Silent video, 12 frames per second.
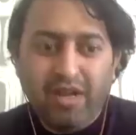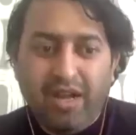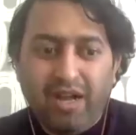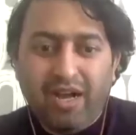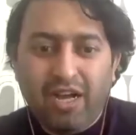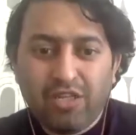
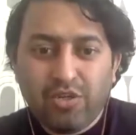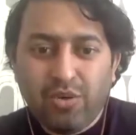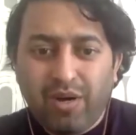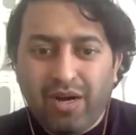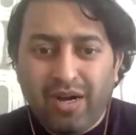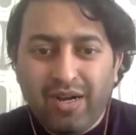
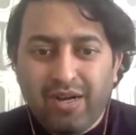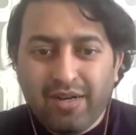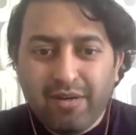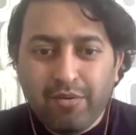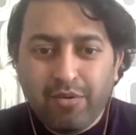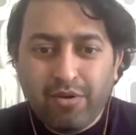So
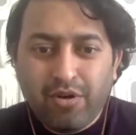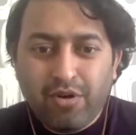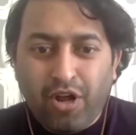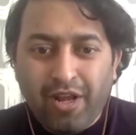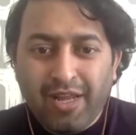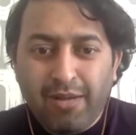
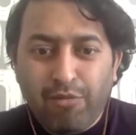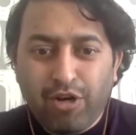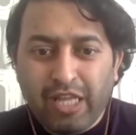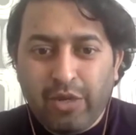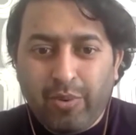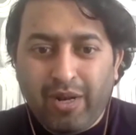talking about
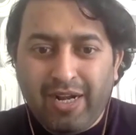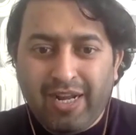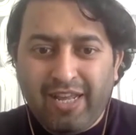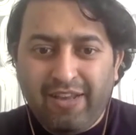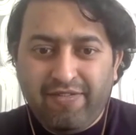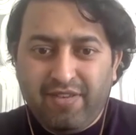the Equality
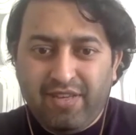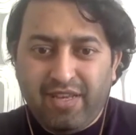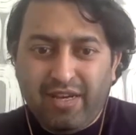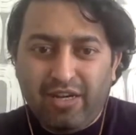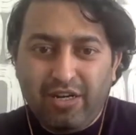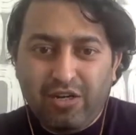FC,
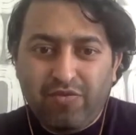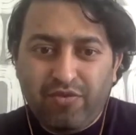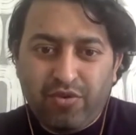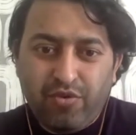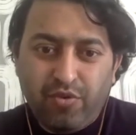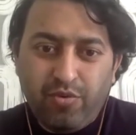
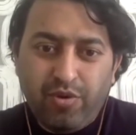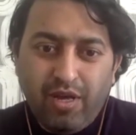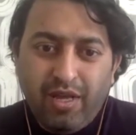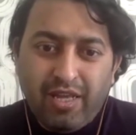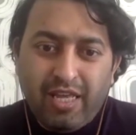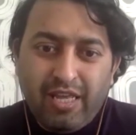to
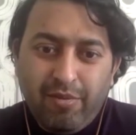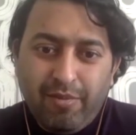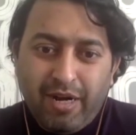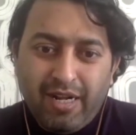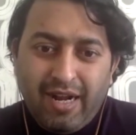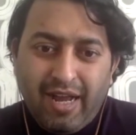give a
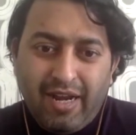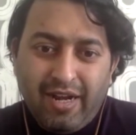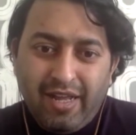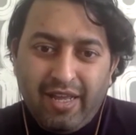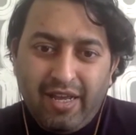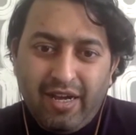better clarity,